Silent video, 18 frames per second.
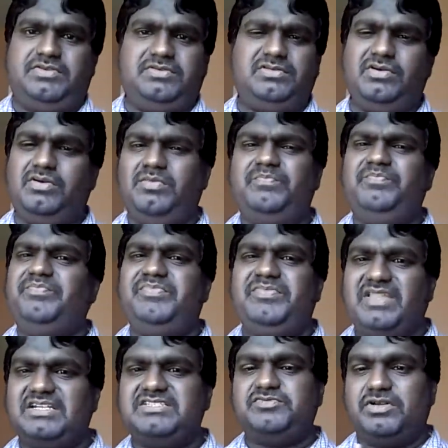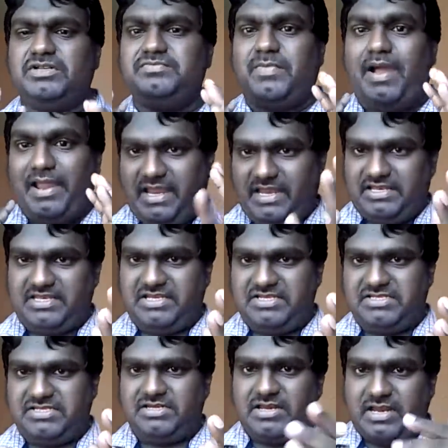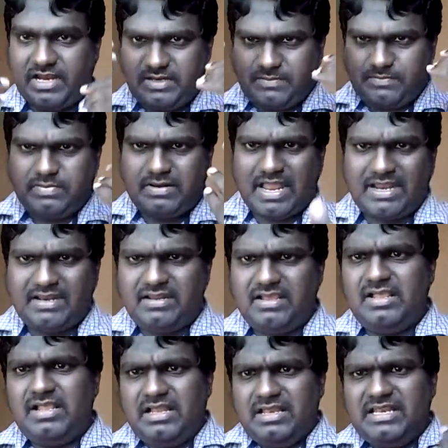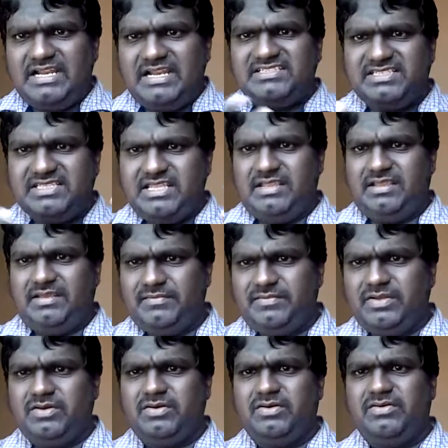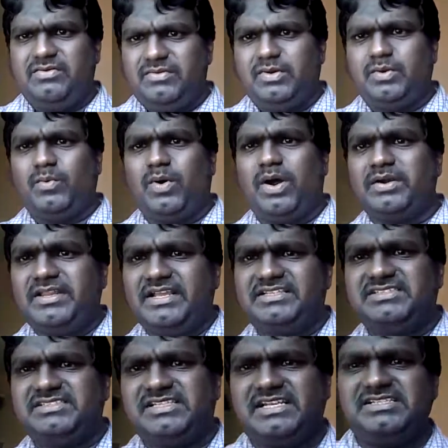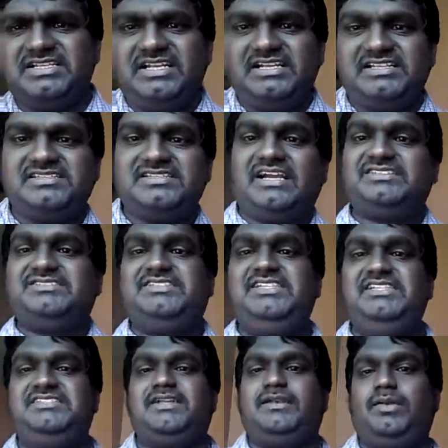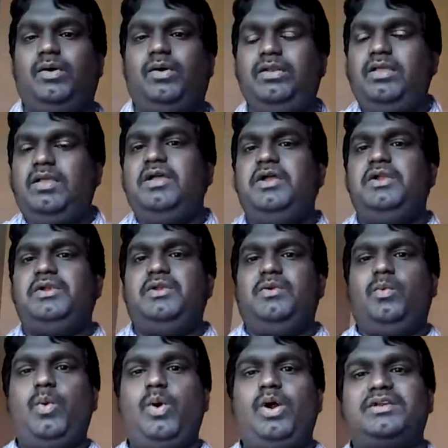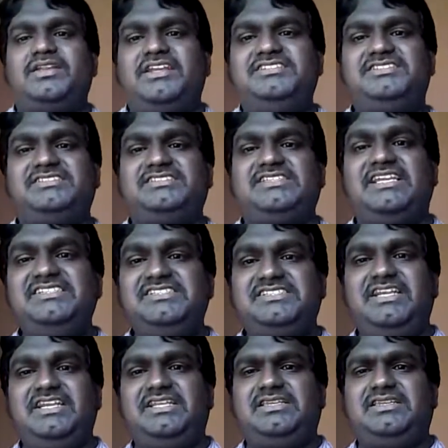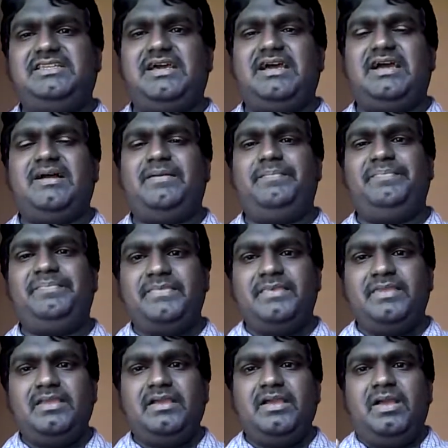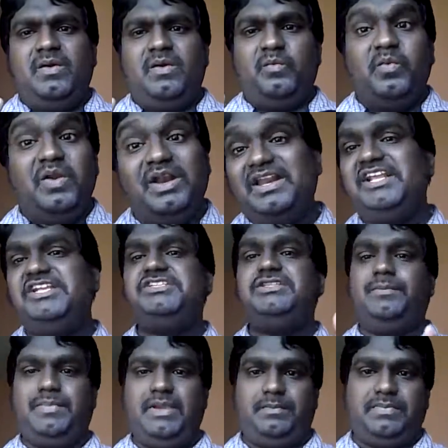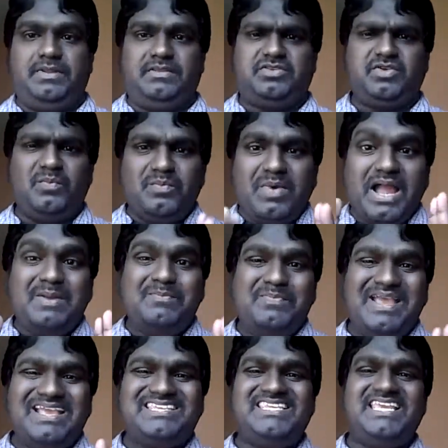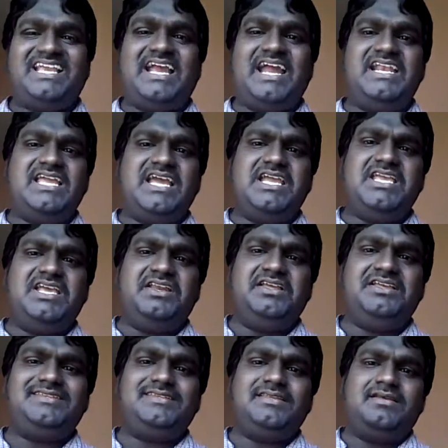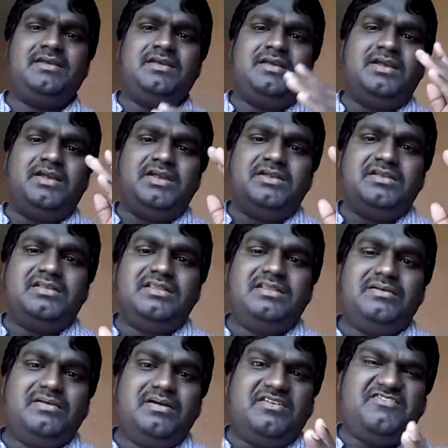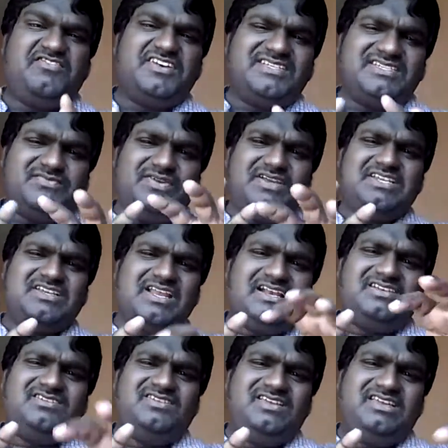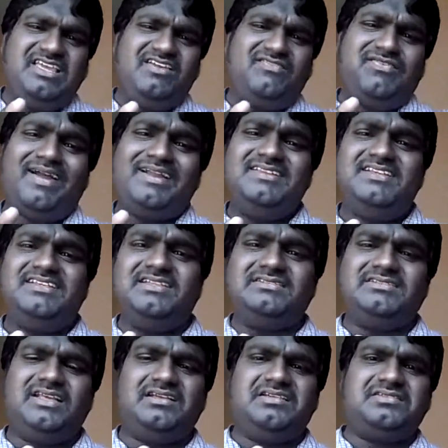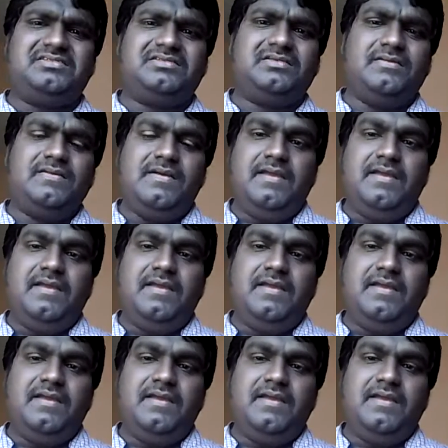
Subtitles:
So that's what my intention and plan. Let's see to what extent it succeeds and all, to what extent it will reach the people. So my basic idea here is, the first we shall define these things.